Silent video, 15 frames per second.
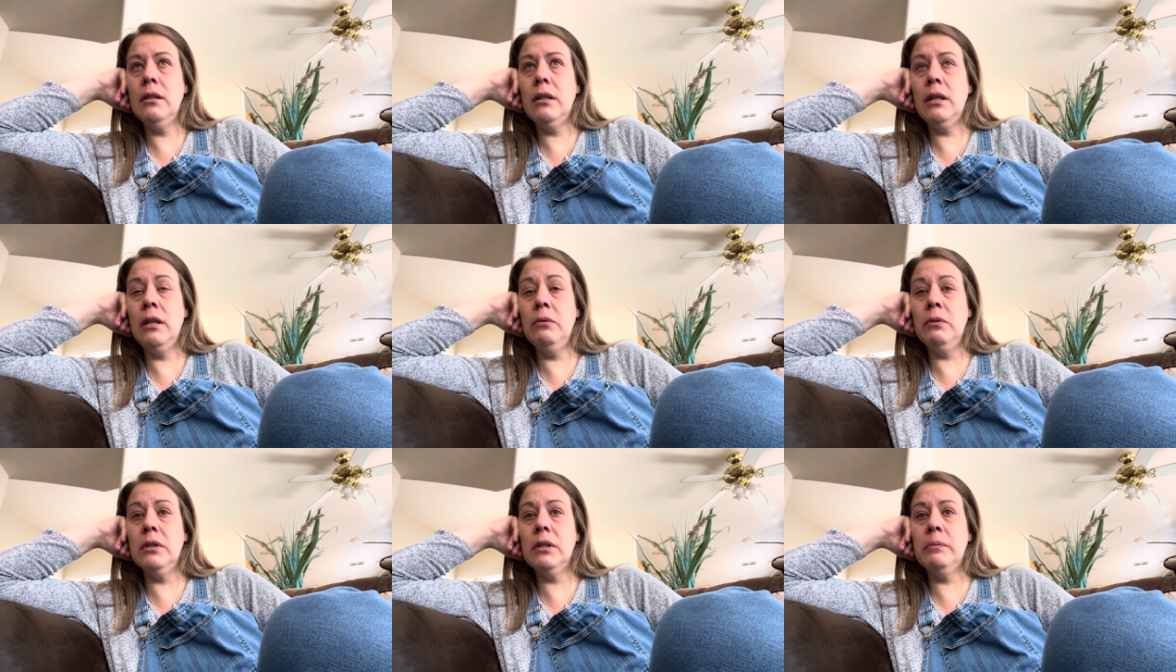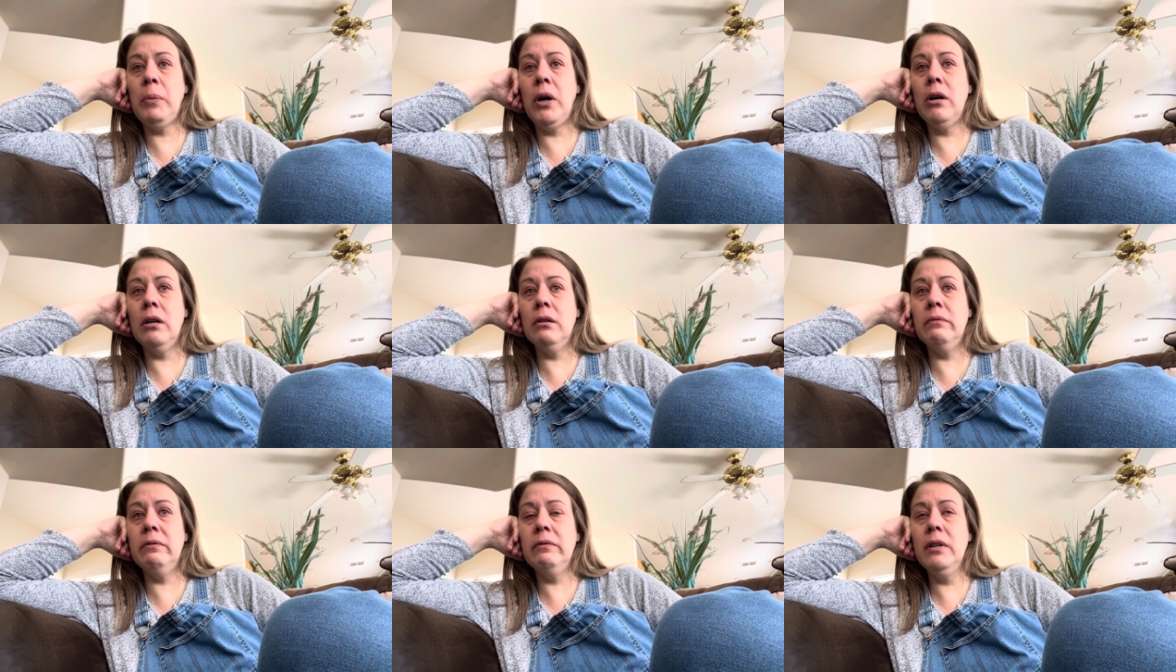he was part
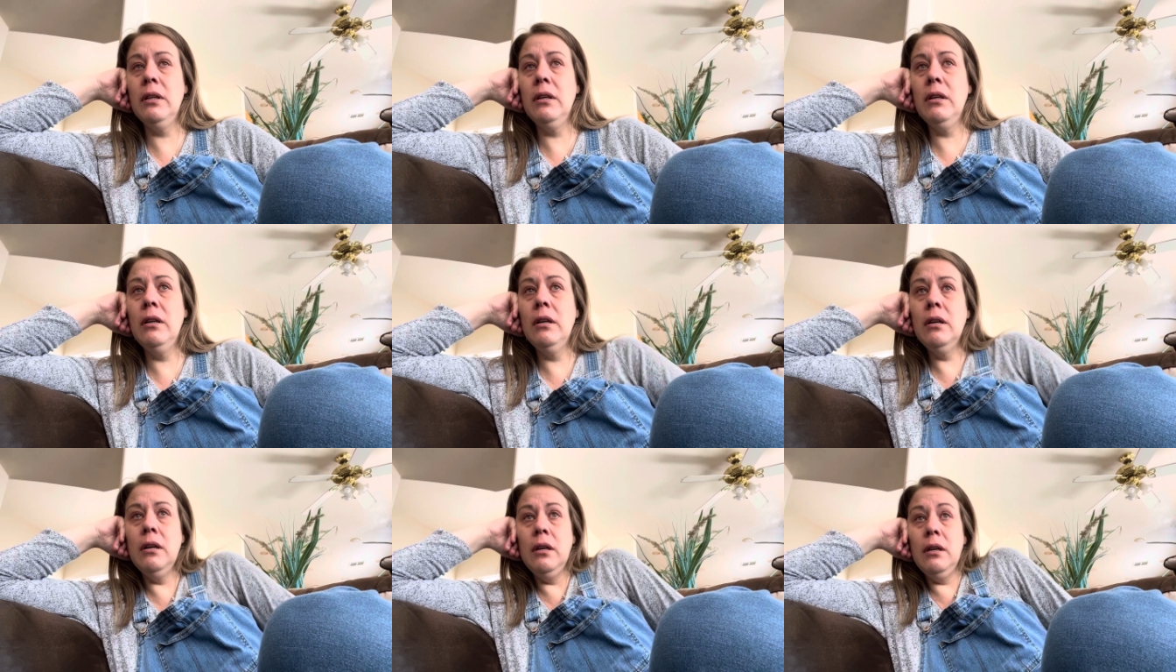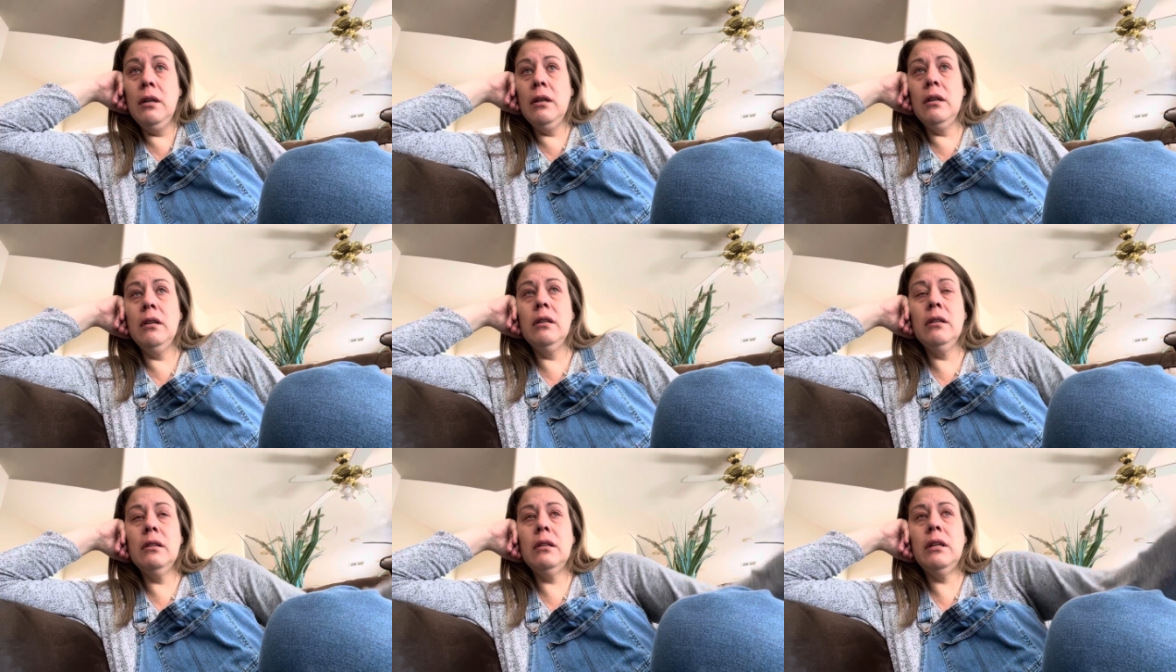of,
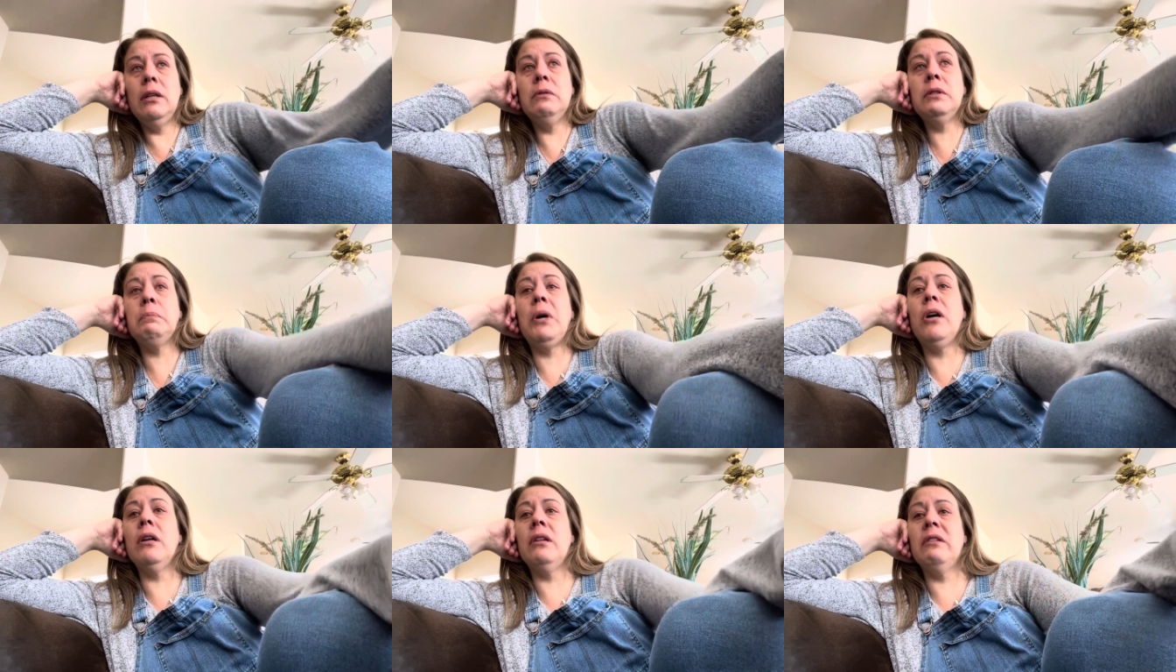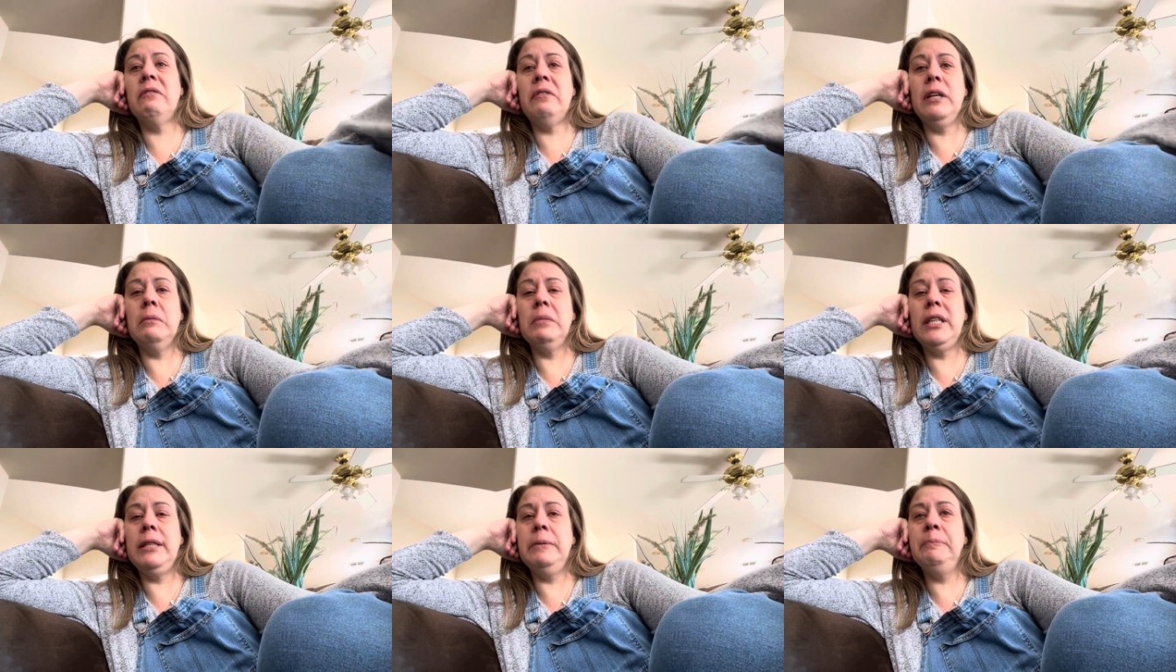he was part of the
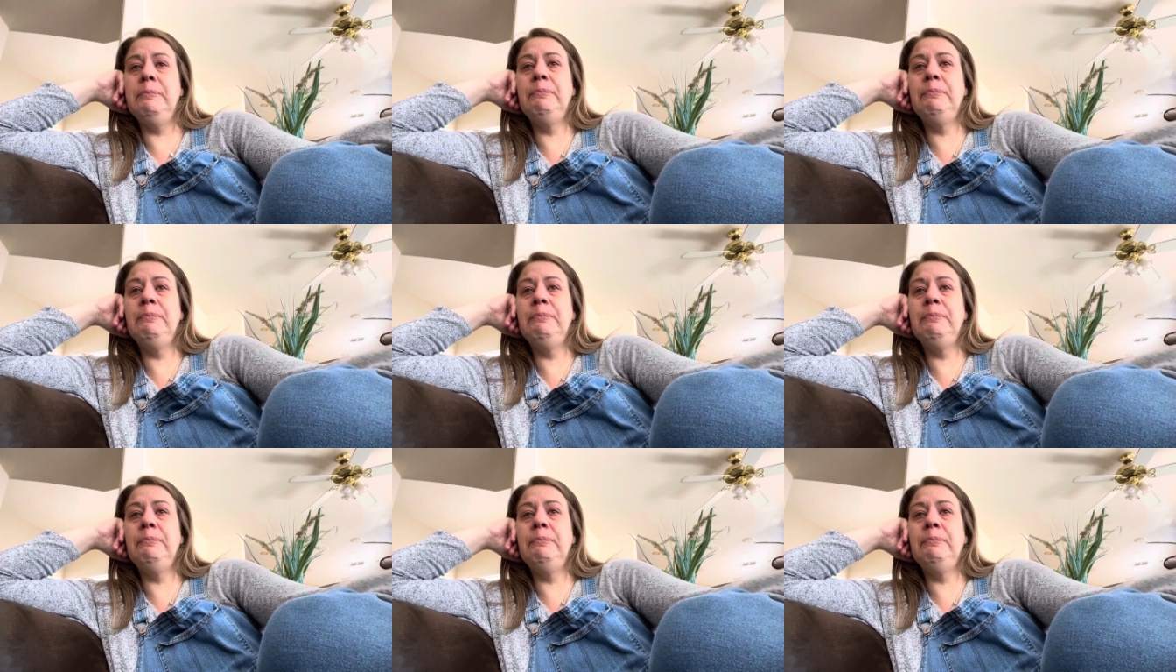family.